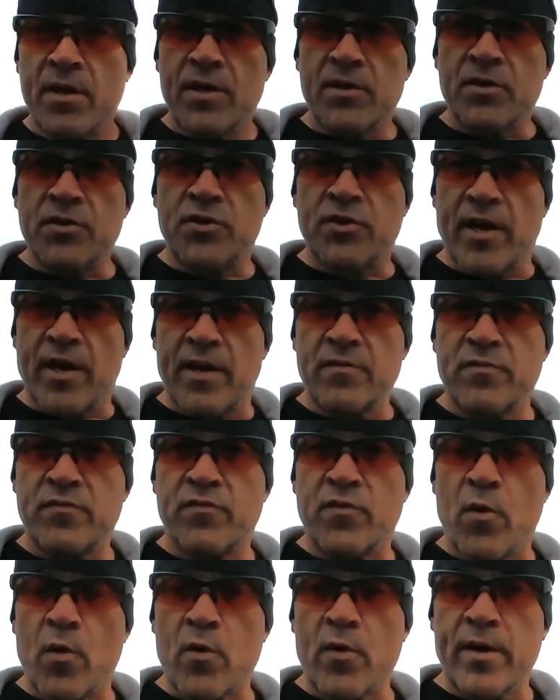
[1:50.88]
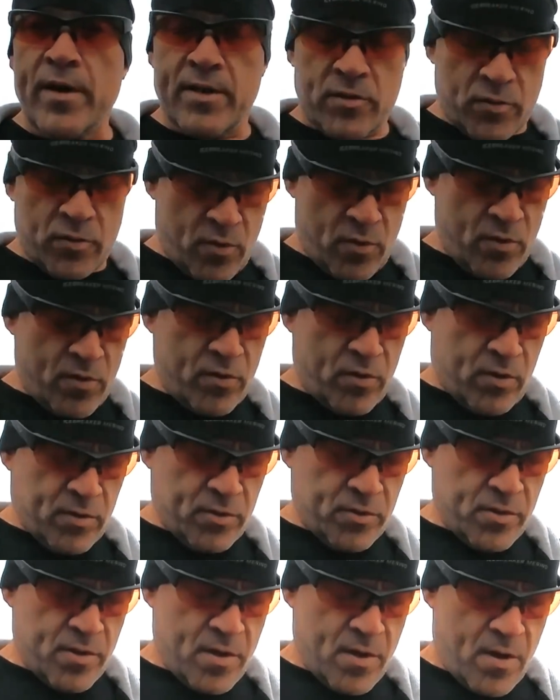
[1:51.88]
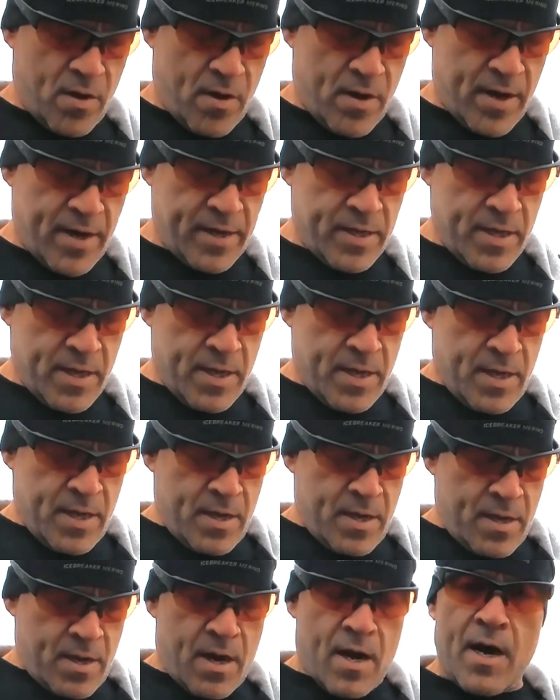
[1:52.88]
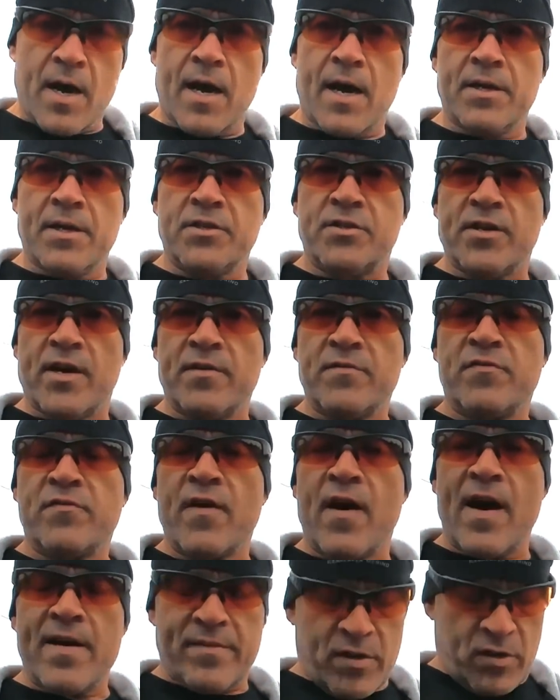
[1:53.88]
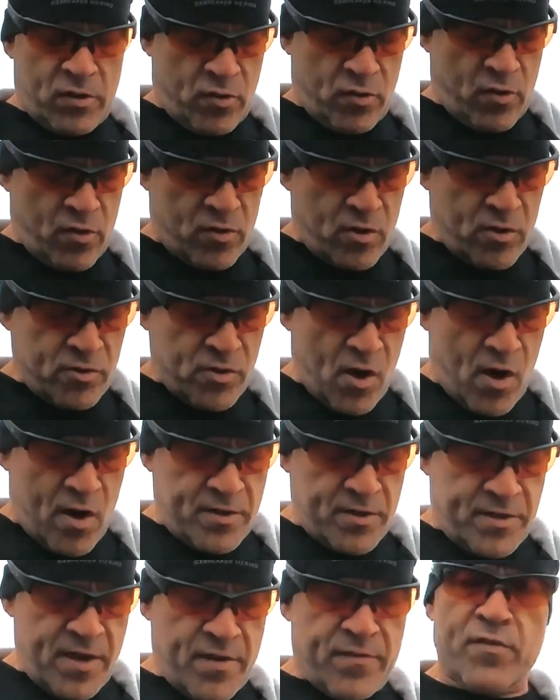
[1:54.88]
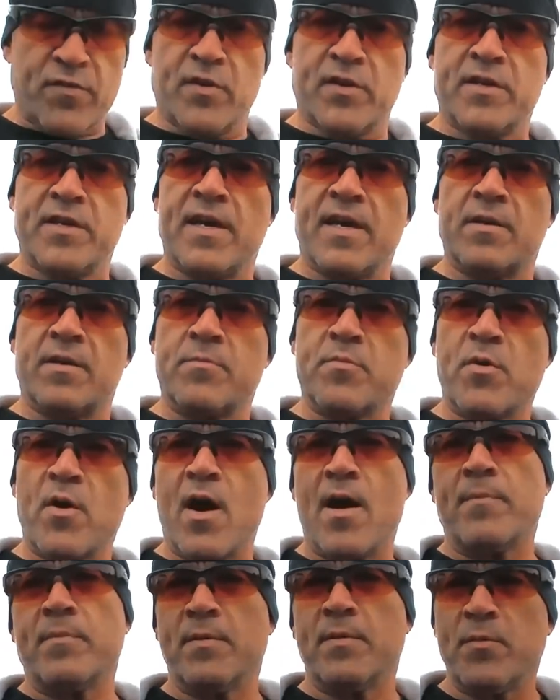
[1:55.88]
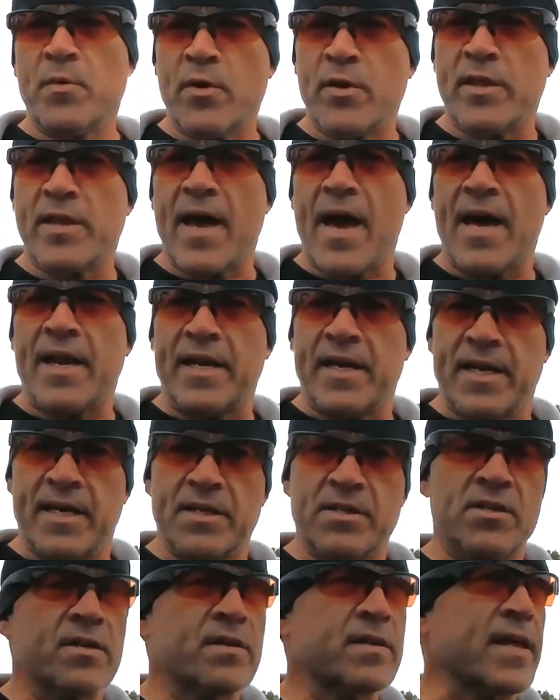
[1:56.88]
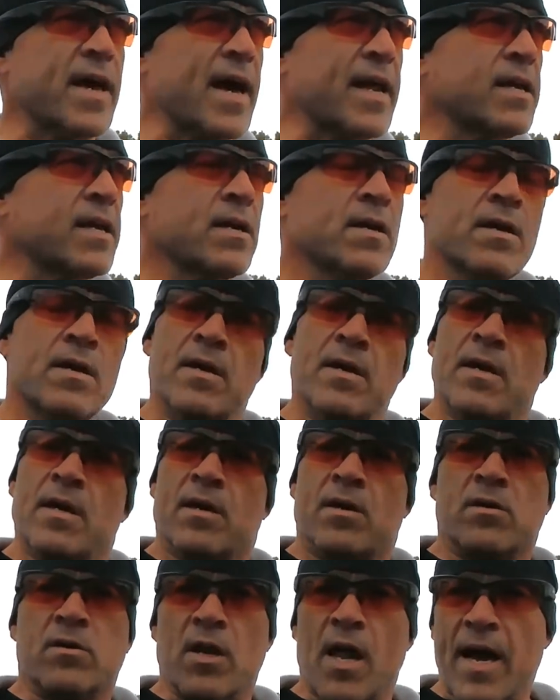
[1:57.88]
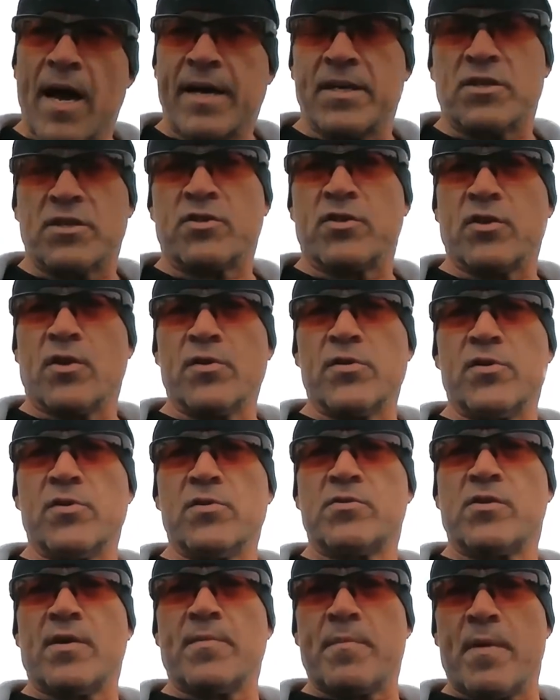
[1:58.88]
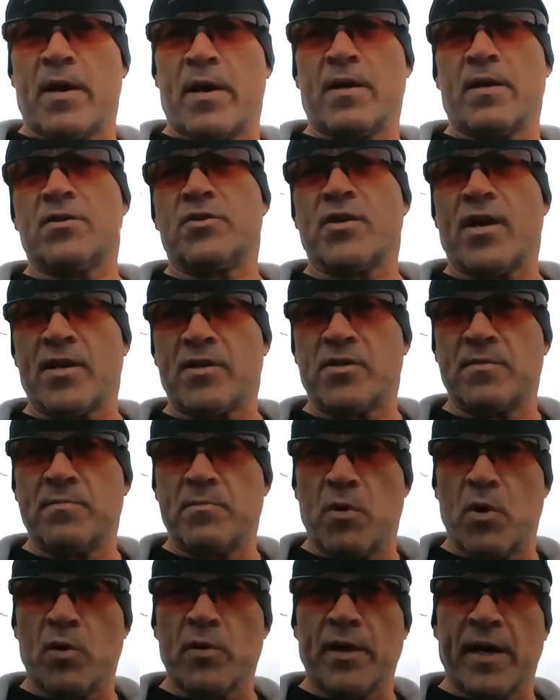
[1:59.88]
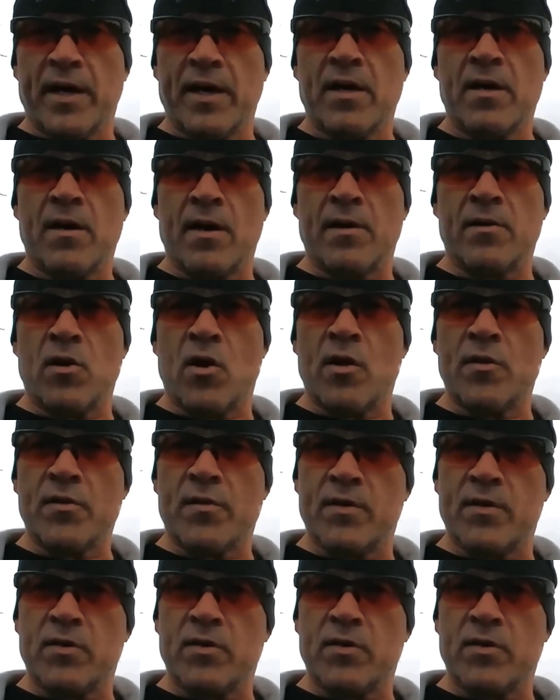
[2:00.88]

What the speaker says: Gen 4 internals. All right, Gen 5 internals are different. Now the problem with that is that Glock is still using metal injection molding on all their